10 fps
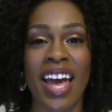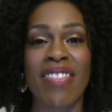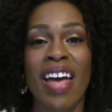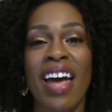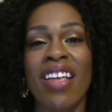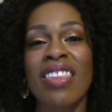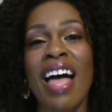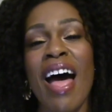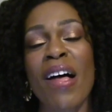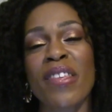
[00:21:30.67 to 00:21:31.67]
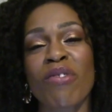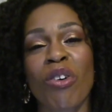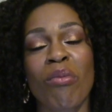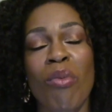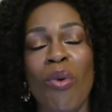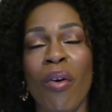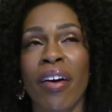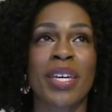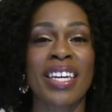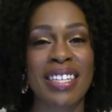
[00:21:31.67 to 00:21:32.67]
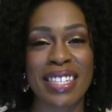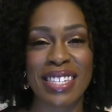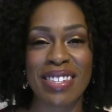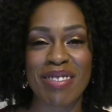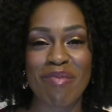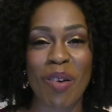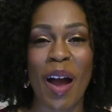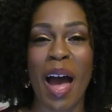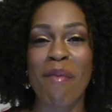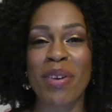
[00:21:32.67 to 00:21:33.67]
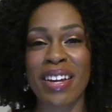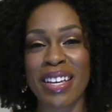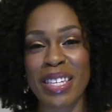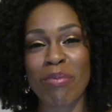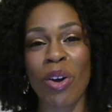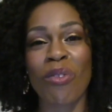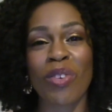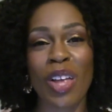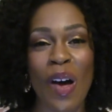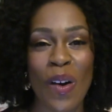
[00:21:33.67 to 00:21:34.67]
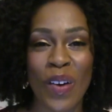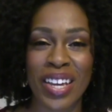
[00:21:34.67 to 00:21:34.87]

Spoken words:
and that allows for more peace, more happiness, more flow.